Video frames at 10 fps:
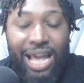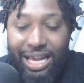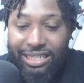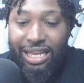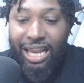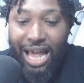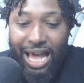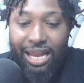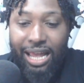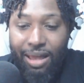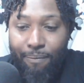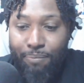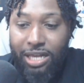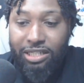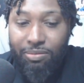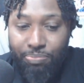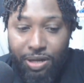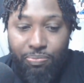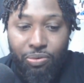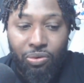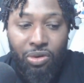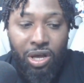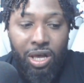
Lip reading: It has a lot of impatient people,